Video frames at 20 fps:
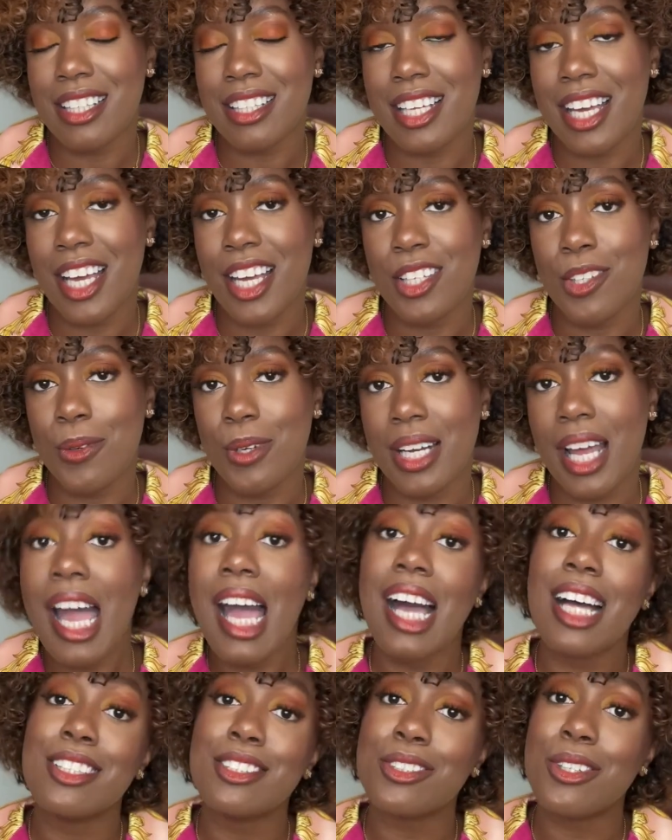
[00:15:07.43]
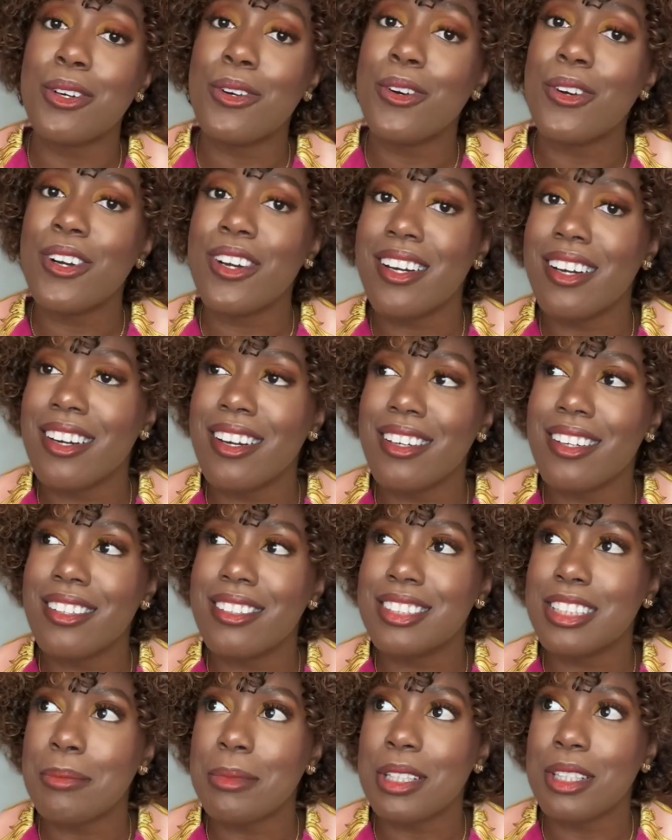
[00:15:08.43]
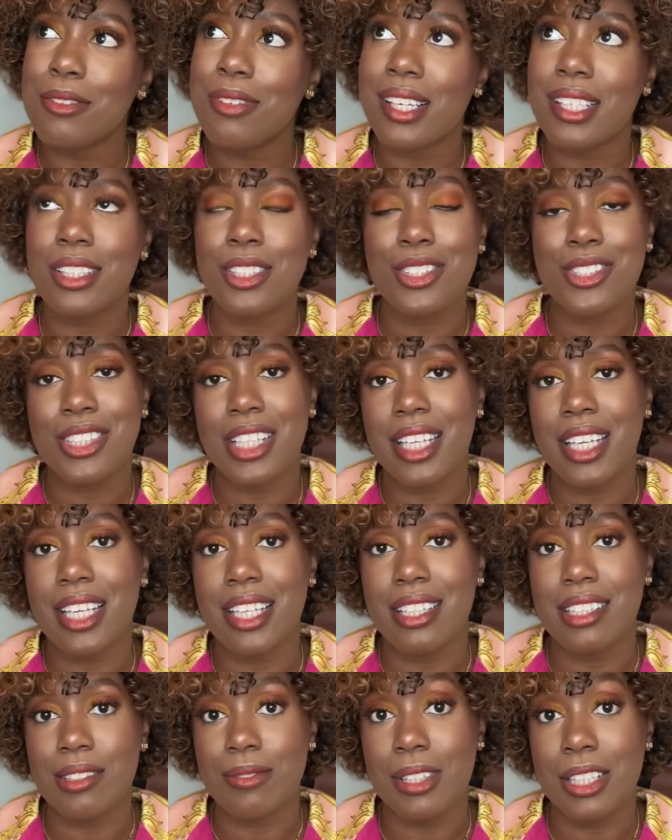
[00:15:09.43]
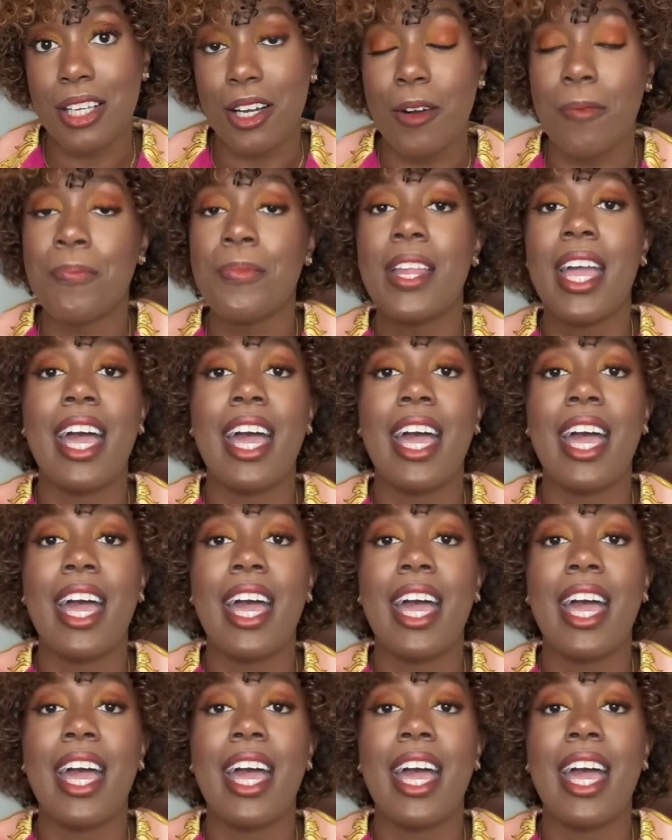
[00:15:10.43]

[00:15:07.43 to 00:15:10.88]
that you want to ask or something you found interesting in this video.